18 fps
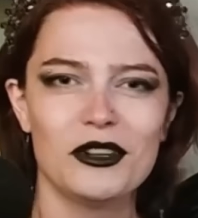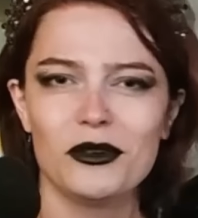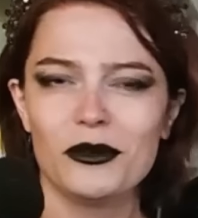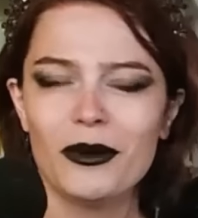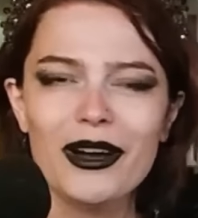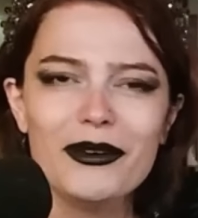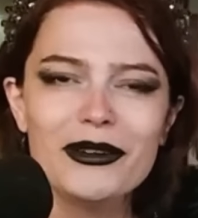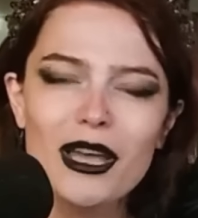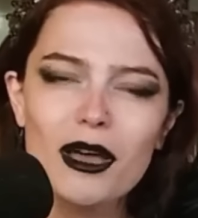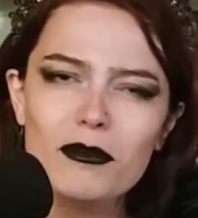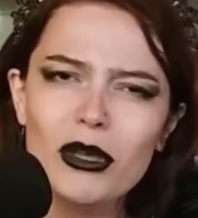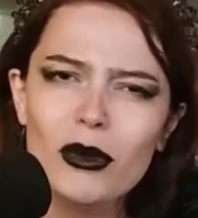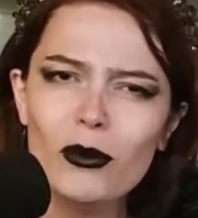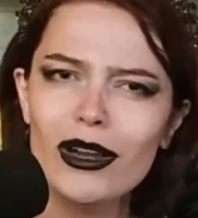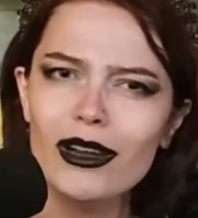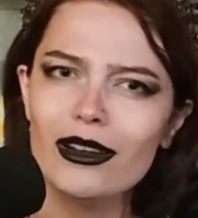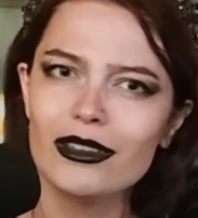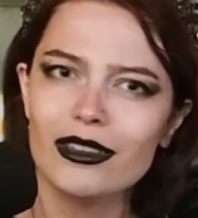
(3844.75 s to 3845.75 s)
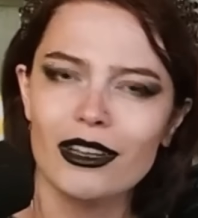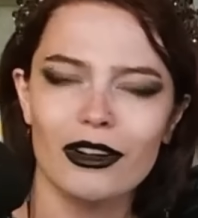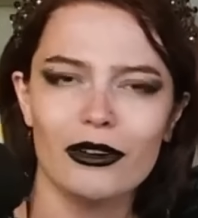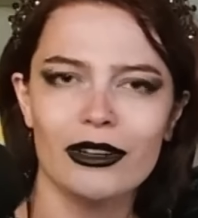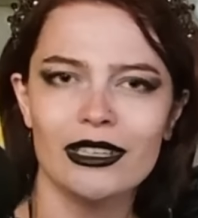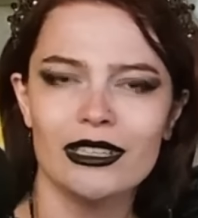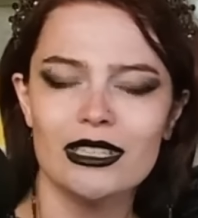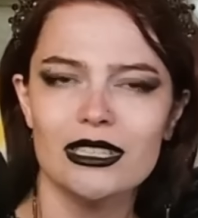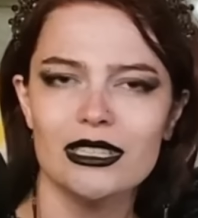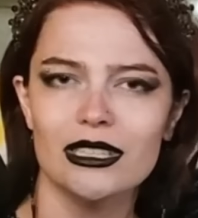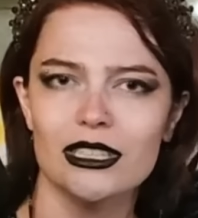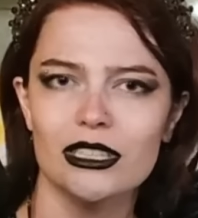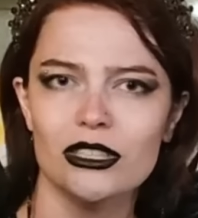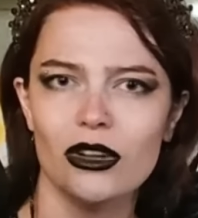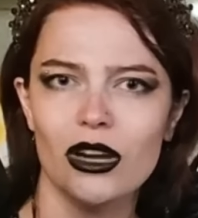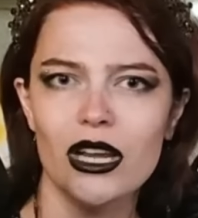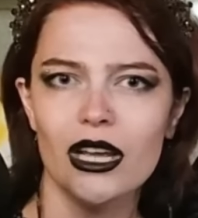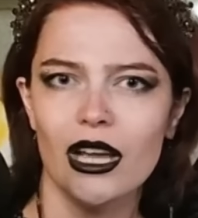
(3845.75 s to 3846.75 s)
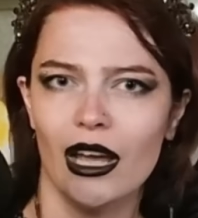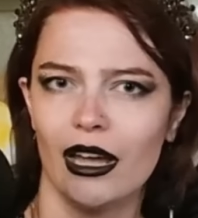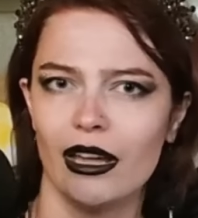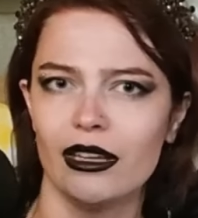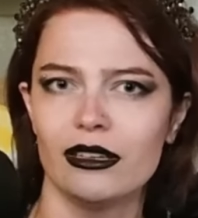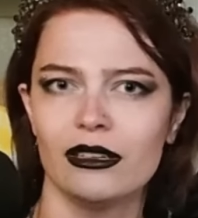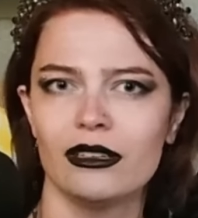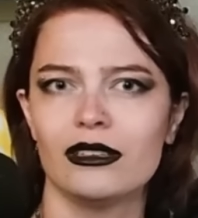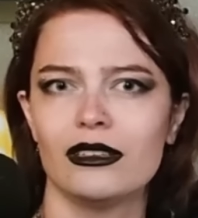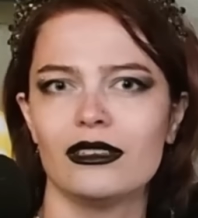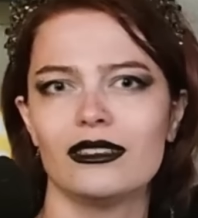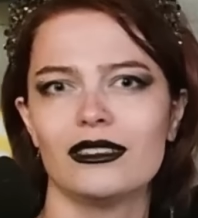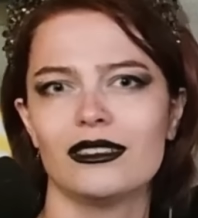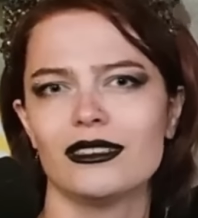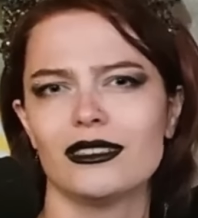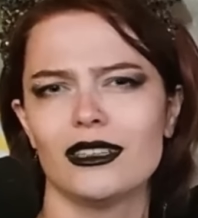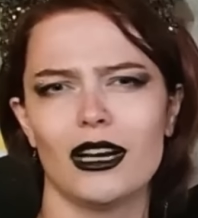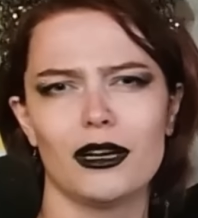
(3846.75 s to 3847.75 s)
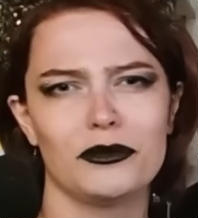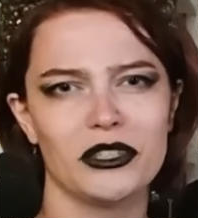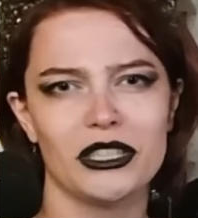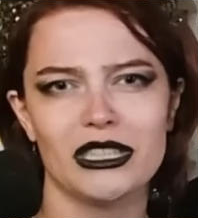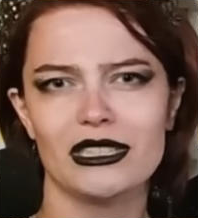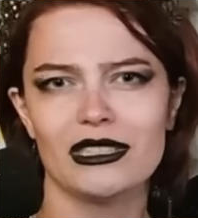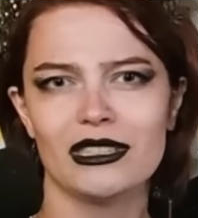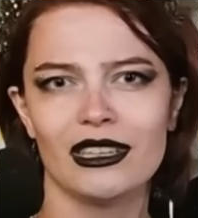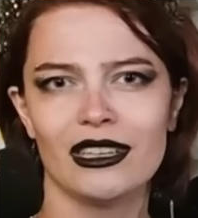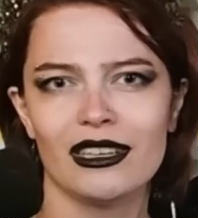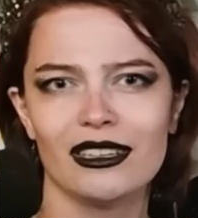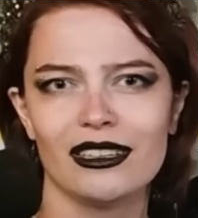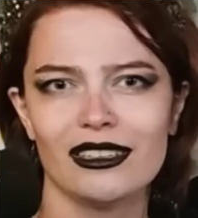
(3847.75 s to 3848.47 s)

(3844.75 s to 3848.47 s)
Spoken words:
why would that be weird? They're going into sixth grade again, obviously.